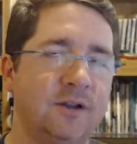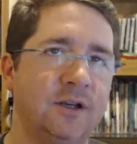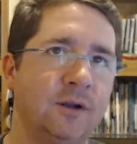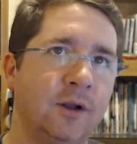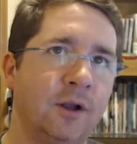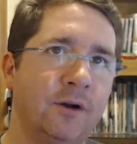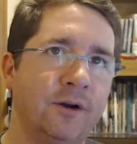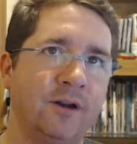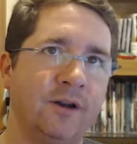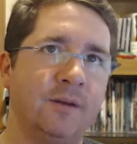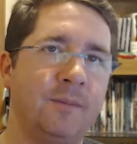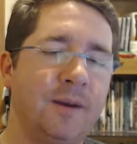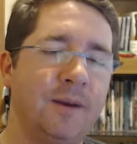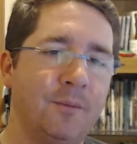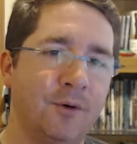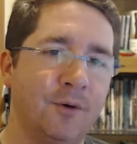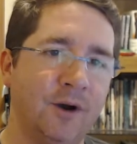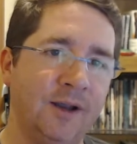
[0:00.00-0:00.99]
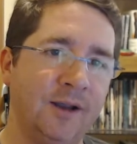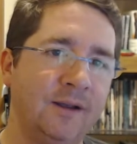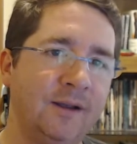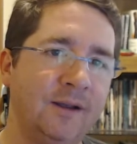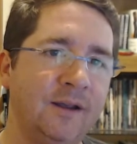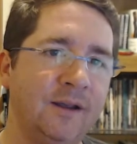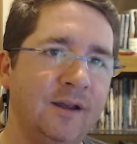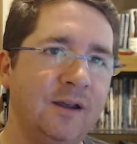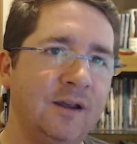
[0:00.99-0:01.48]
that you load into memory,
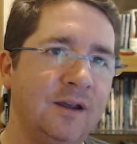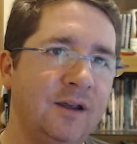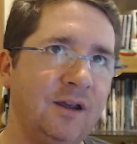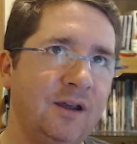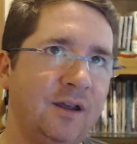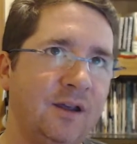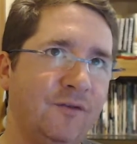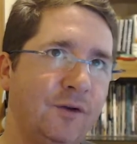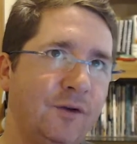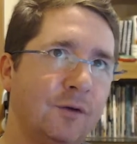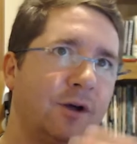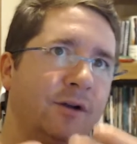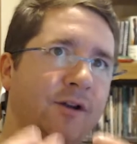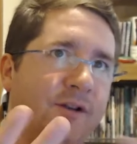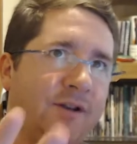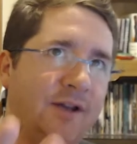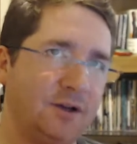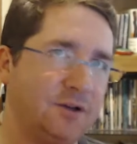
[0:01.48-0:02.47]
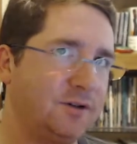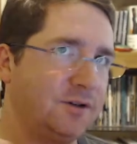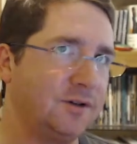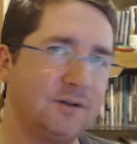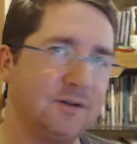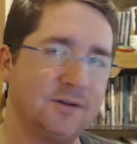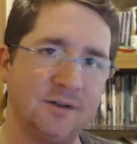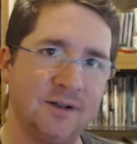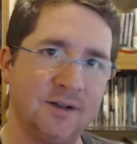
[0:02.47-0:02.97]
if you load a
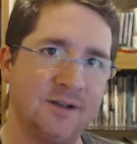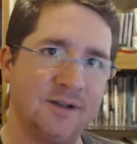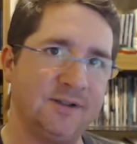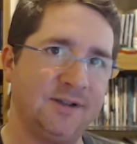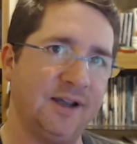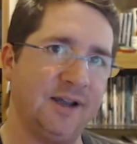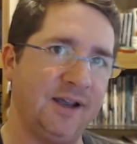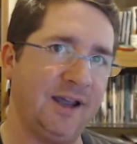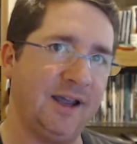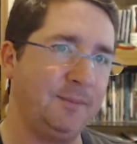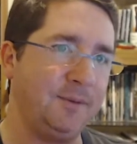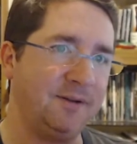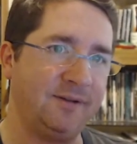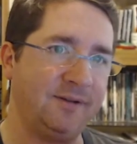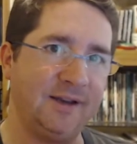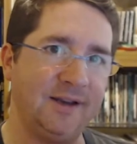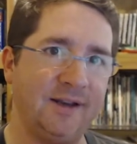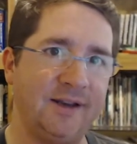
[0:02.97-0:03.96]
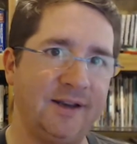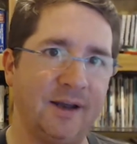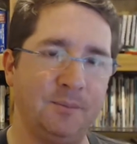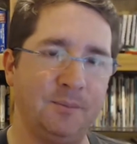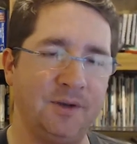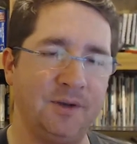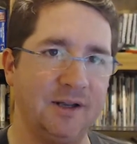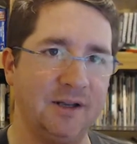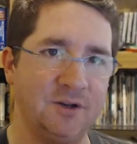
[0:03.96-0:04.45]
texture, let's say
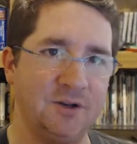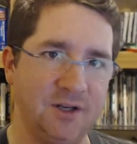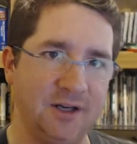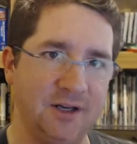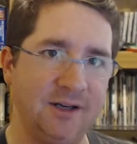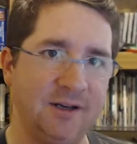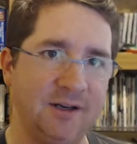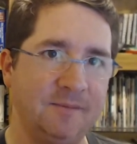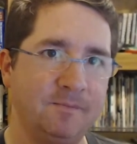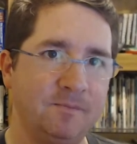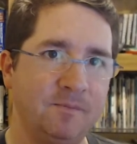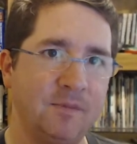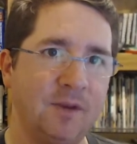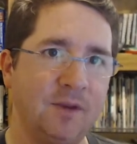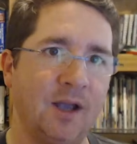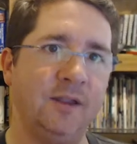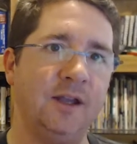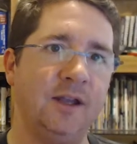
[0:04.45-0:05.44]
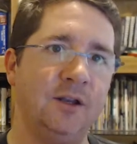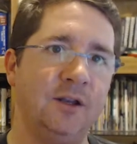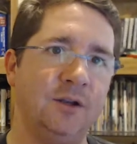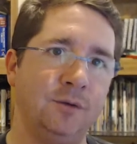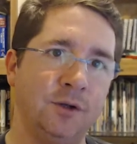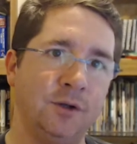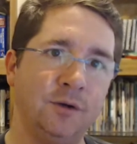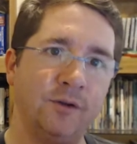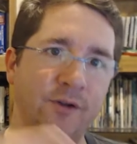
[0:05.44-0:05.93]
abc.png, and then
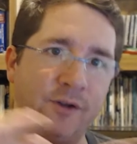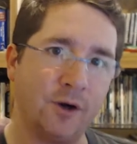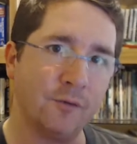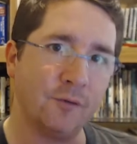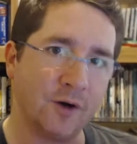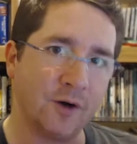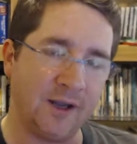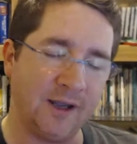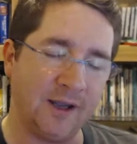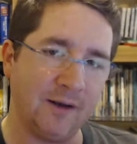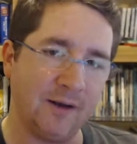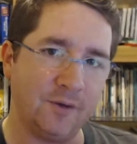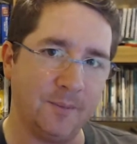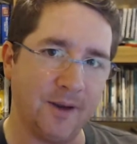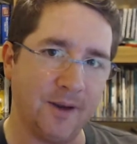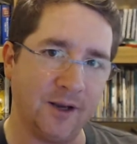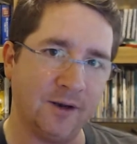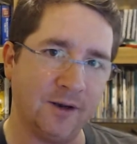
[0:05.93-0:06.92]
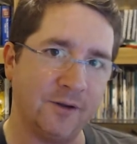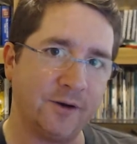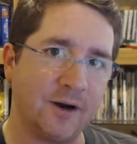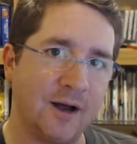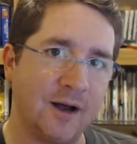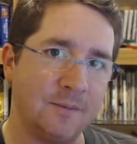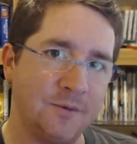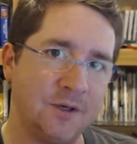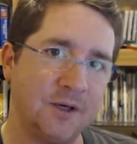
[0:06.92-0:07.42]
you use it over again to make another
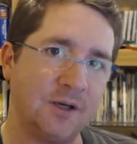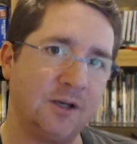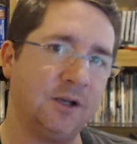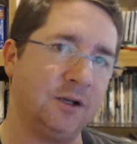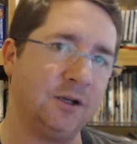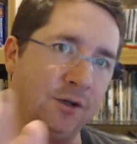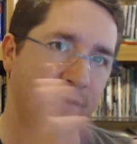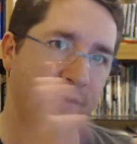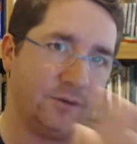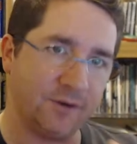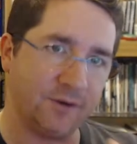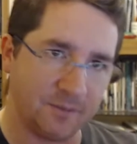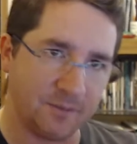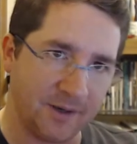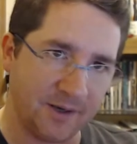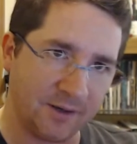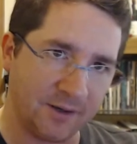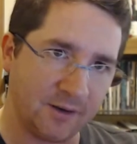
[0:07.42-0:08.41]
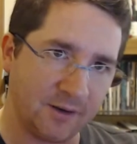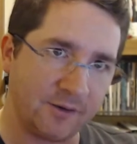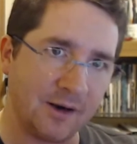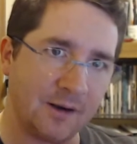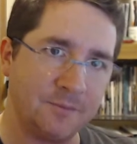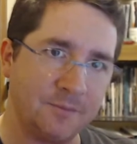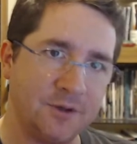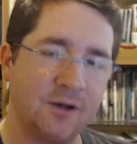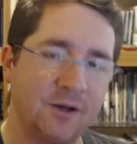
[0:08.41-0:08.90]
object, and you use it to make another
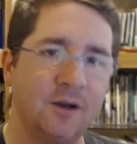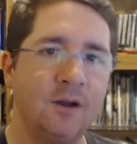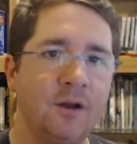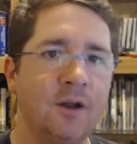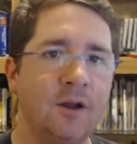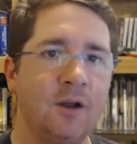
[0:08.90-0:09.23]
object,